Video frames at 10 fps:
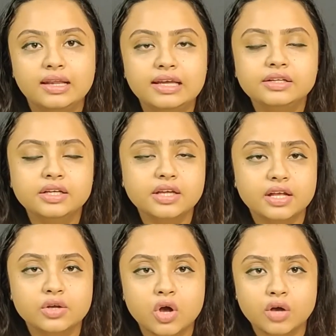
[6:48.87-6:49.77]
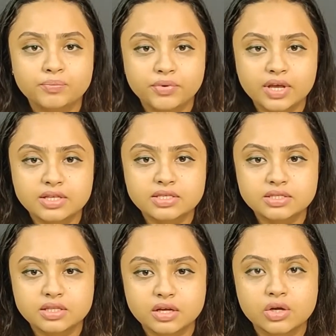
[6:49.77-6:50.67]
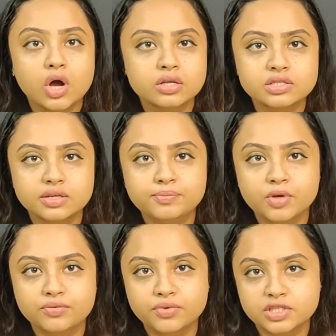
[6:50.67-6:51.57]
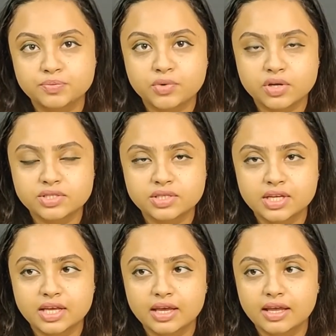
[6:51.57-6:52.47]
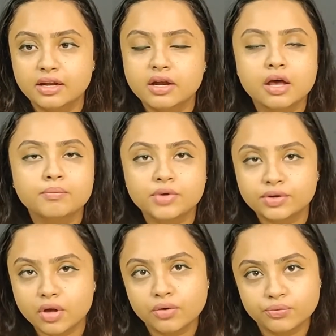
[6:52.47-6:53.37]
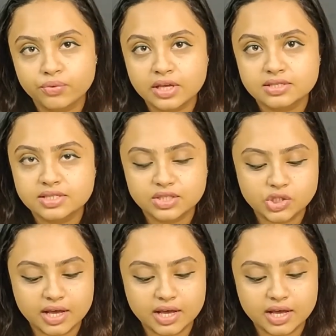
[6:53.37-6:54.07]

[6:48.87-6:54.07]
LinkedIn incorporates the concept of reciprocity in a number of ways, such